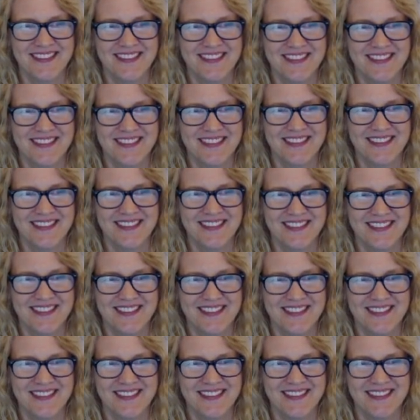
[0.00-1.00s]

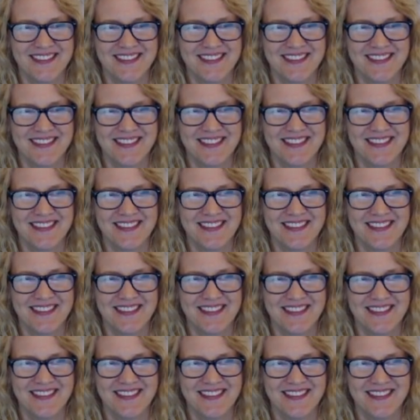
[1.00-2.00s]

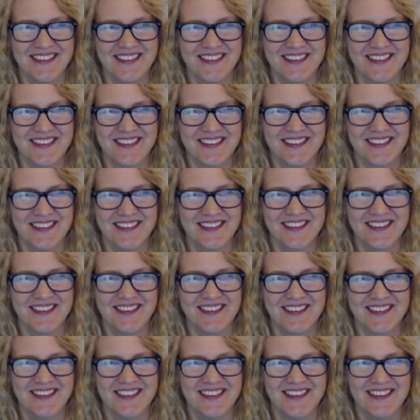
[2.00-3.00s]

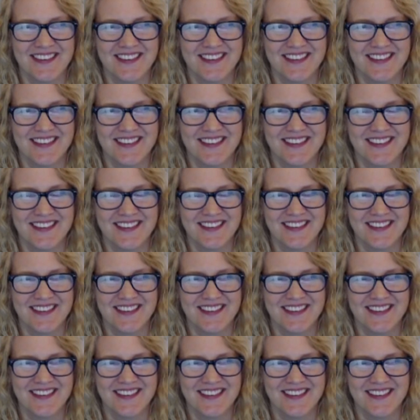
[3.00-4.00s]

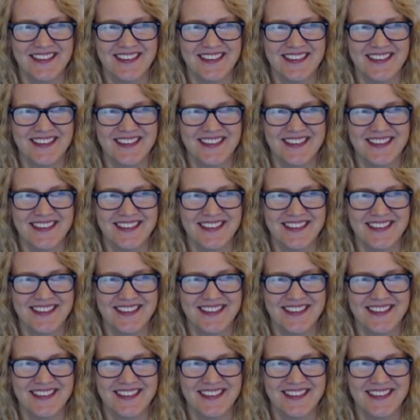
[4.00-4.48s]
This person isn't speaking.